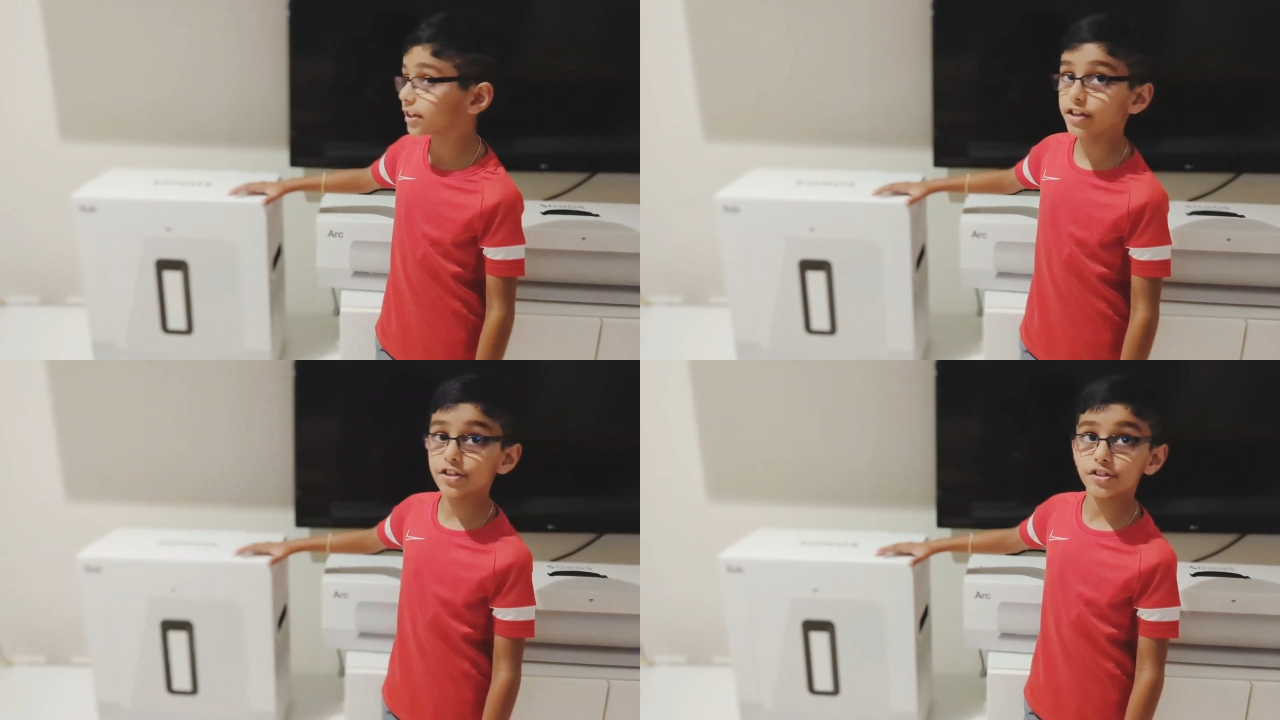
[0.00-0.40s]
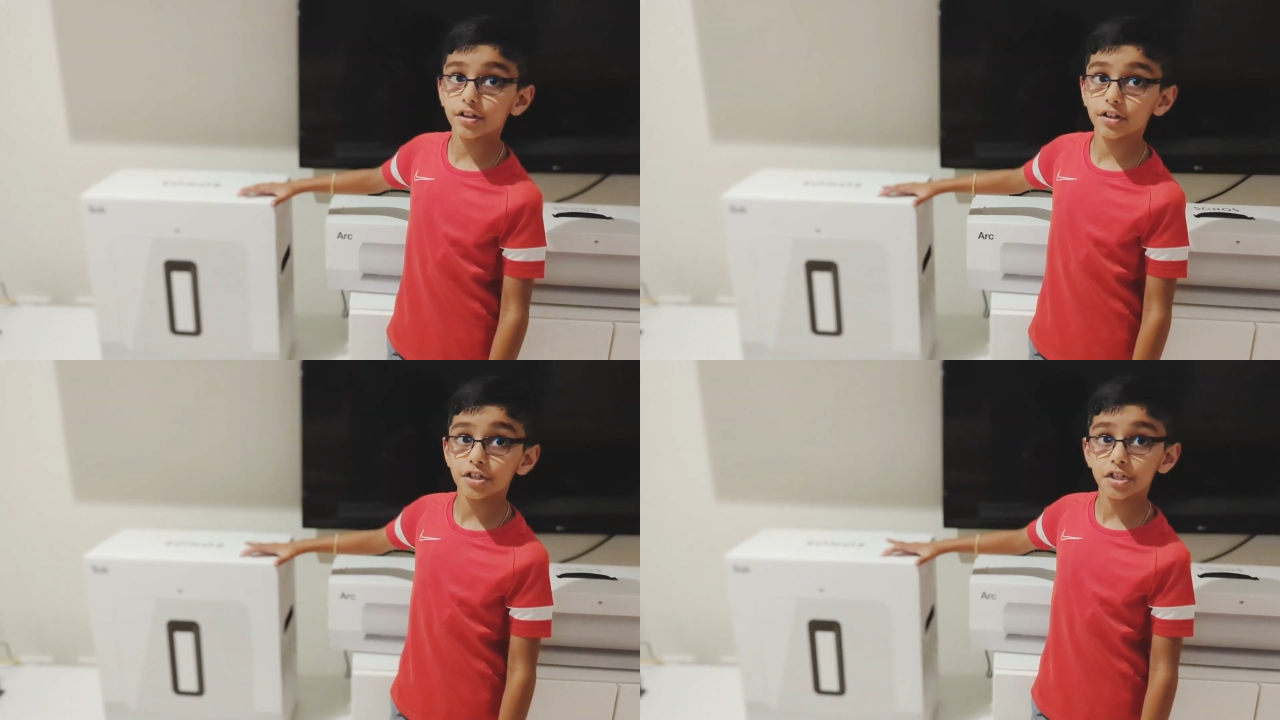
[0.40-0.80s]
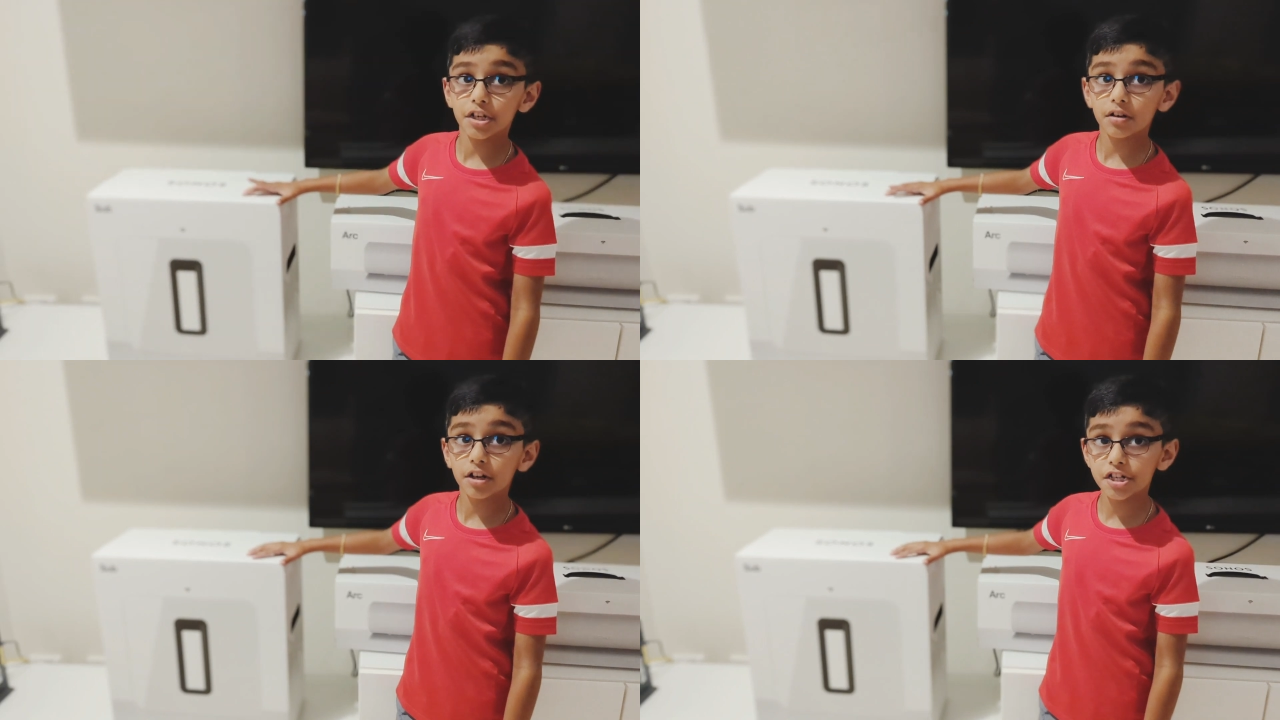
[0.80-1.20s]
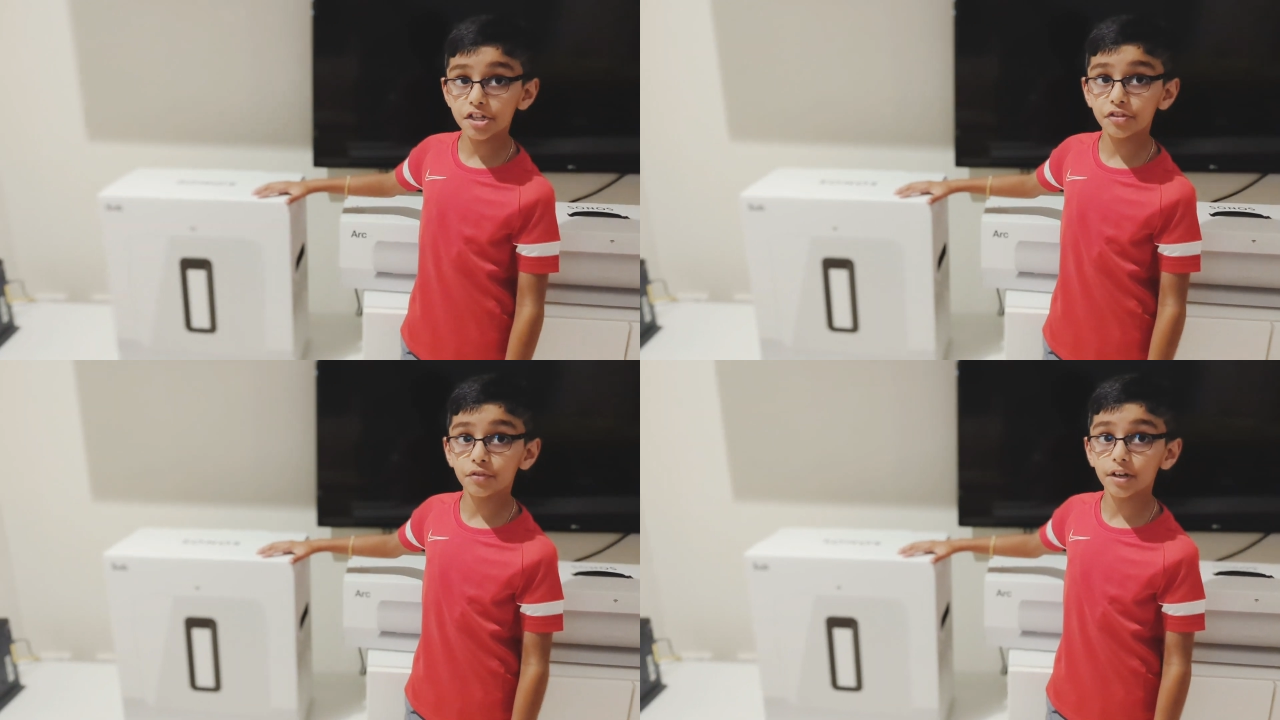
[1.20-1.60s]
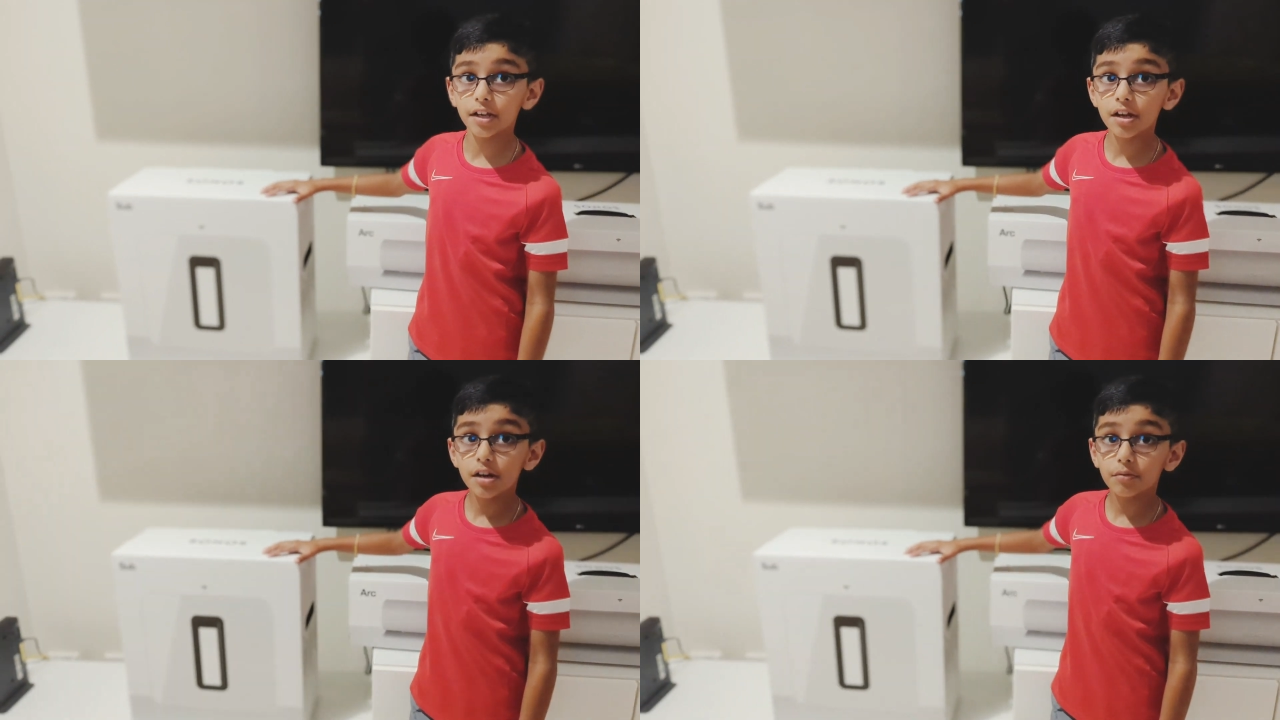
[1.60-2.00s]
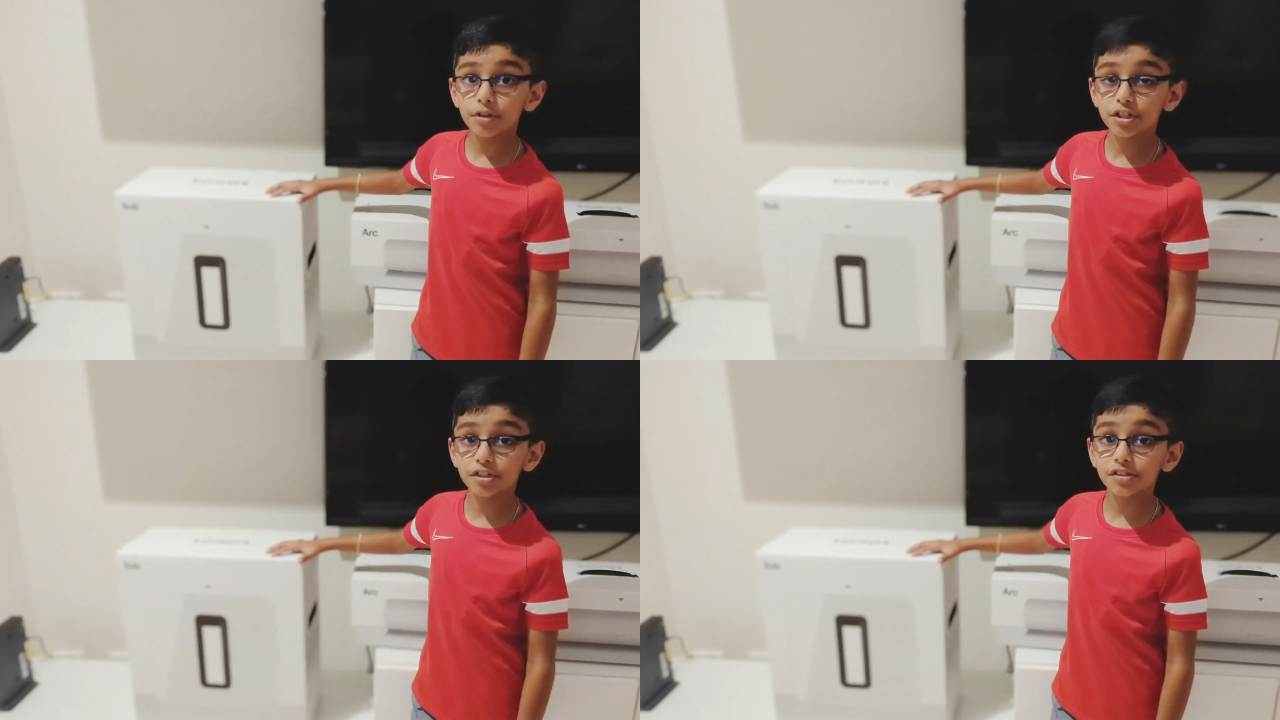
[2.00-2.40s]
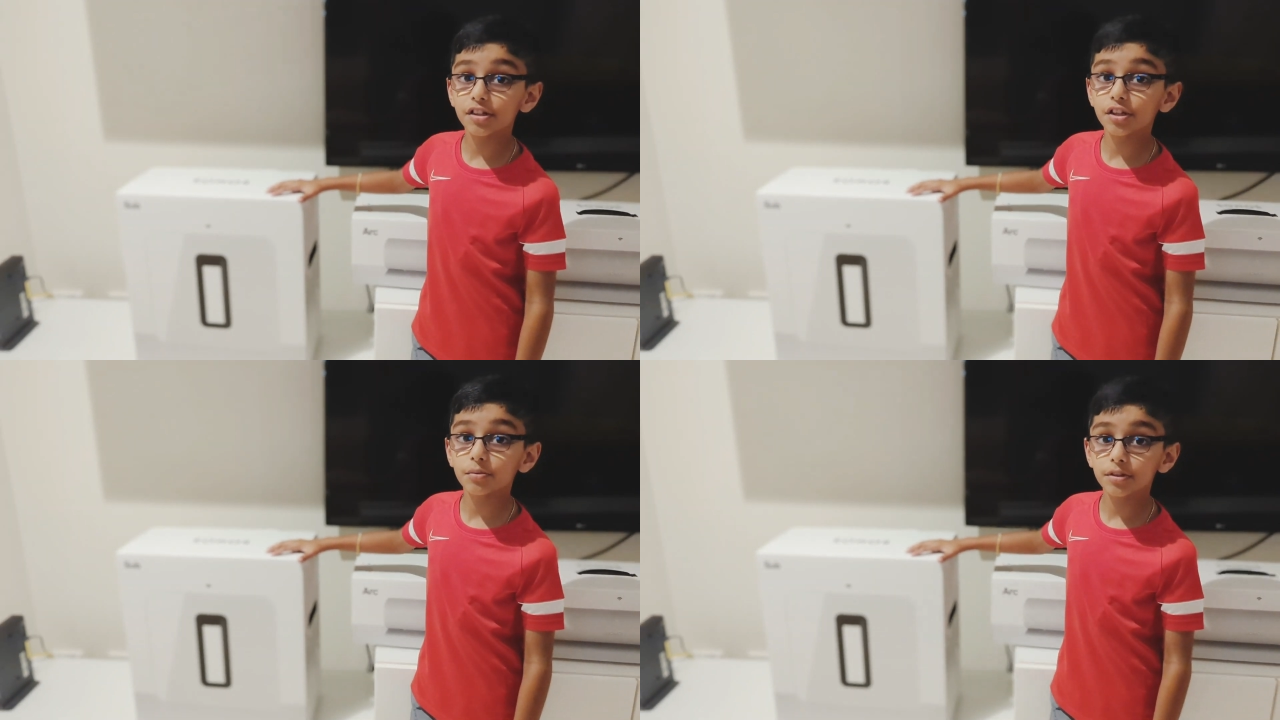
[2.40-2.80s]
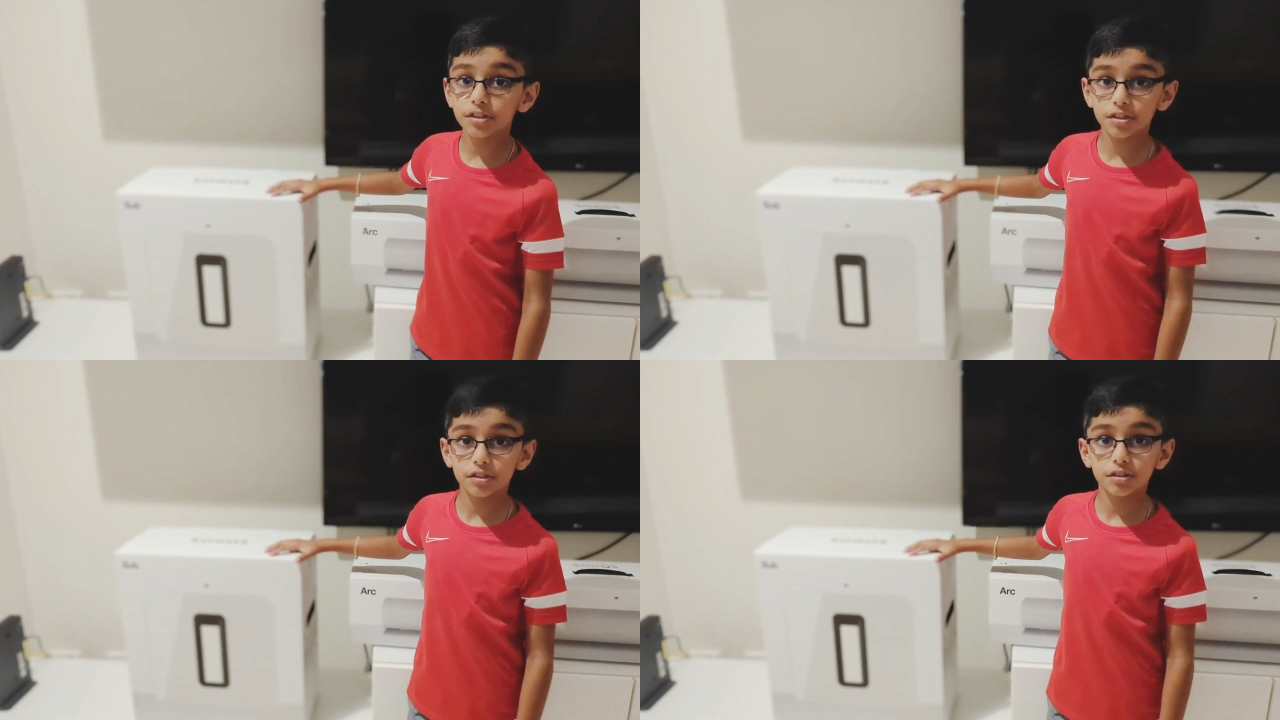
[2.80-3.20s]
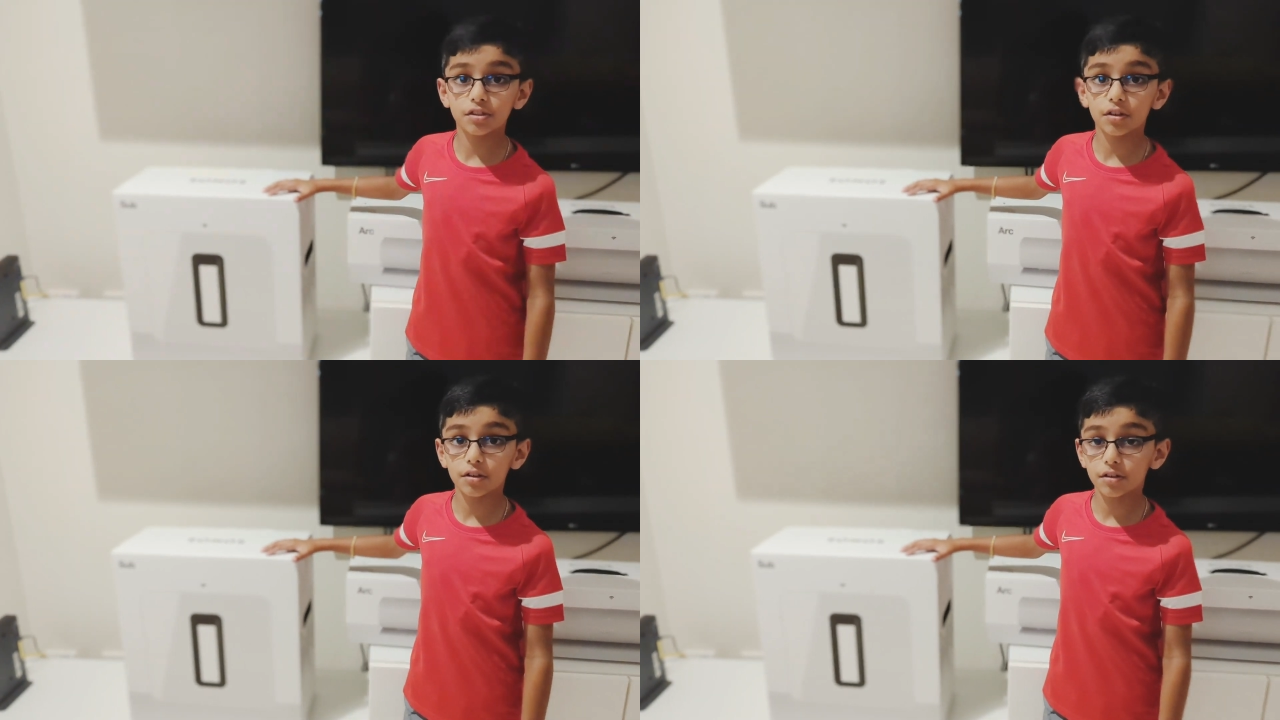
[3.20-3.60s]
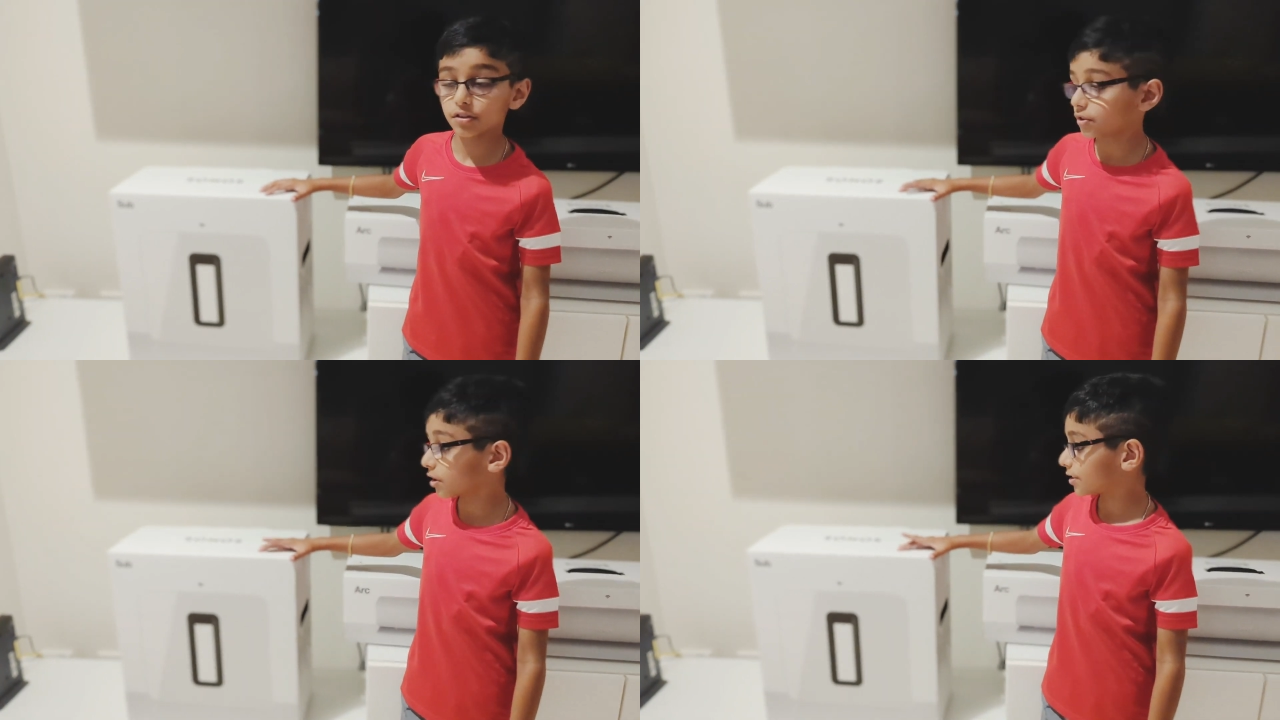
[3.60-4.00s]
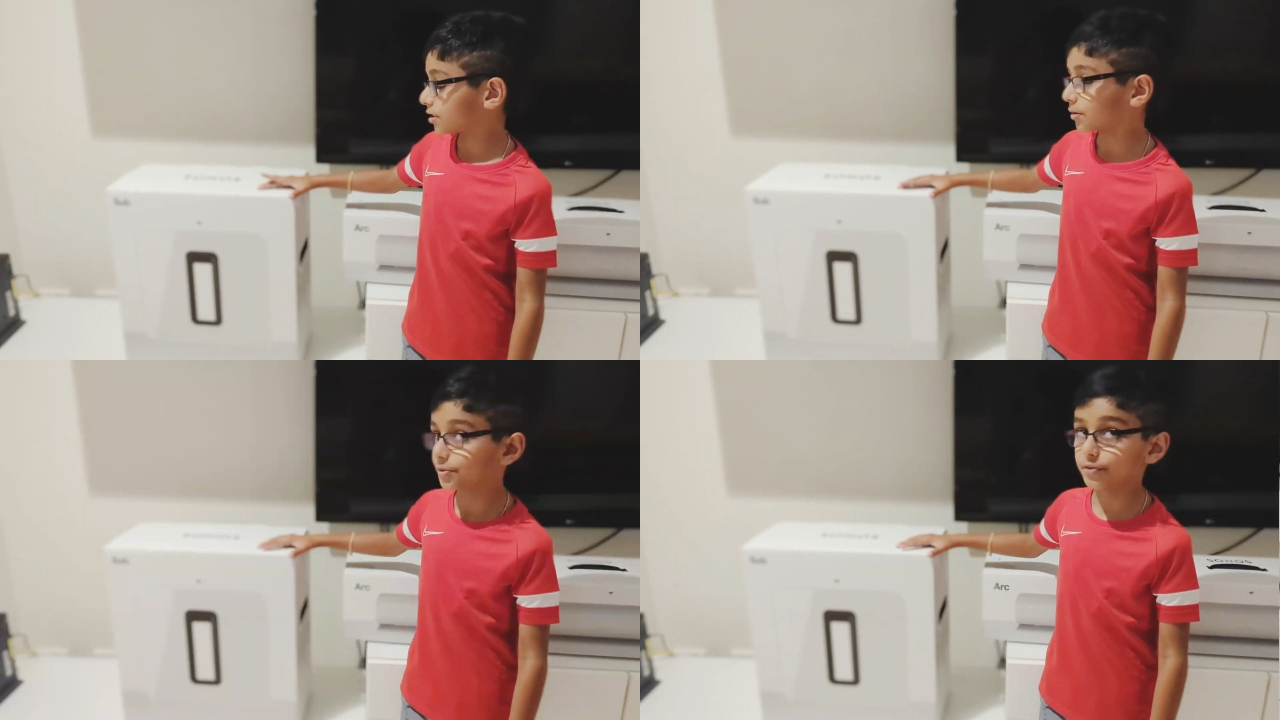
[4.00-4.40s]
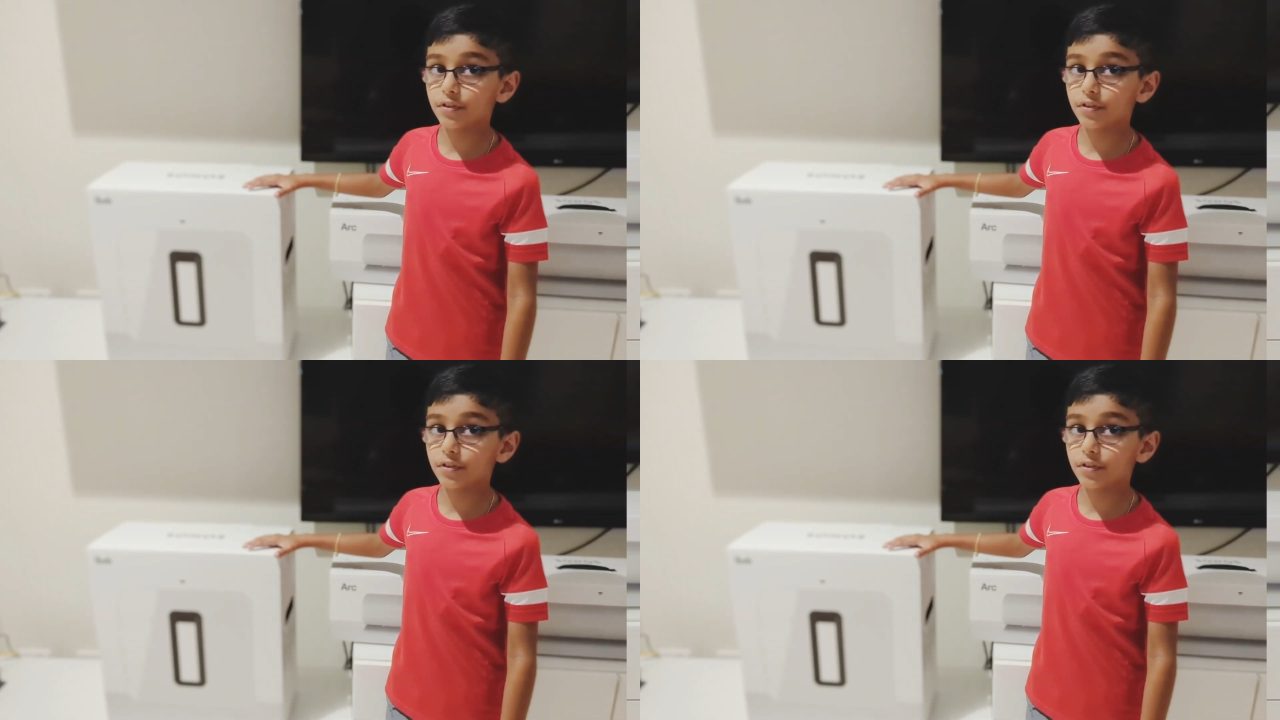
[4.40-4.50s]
is a Generation 3, which is the newest Sonos subwoofer.